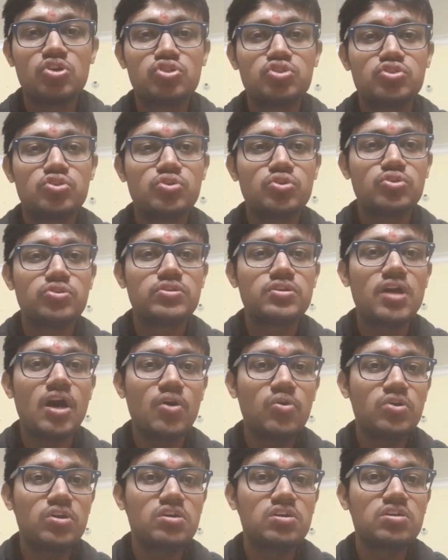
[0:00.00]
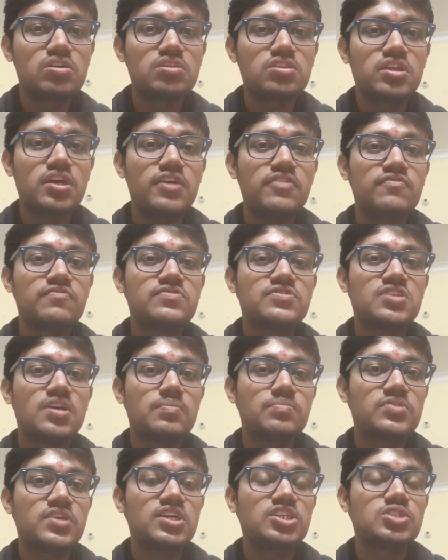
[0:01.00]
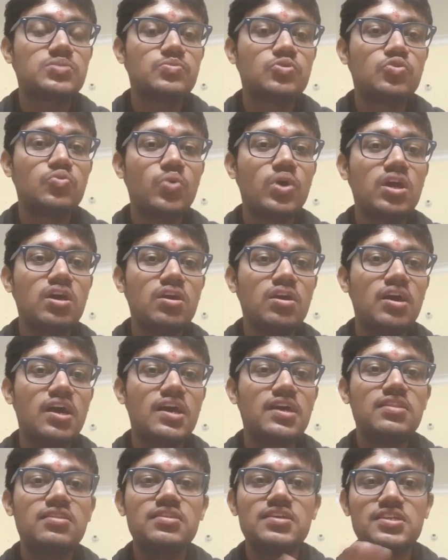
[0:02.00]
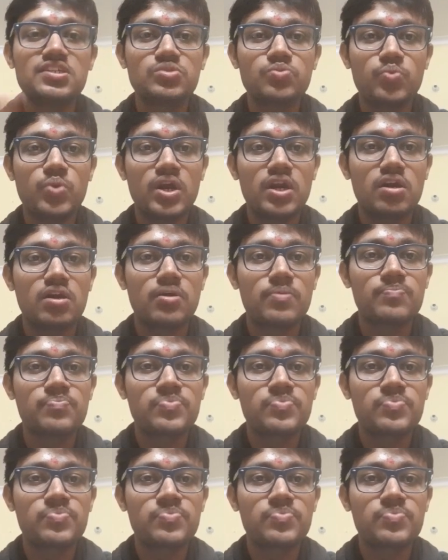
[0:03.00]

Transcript: So now on Earth, if something's moving and there's wind,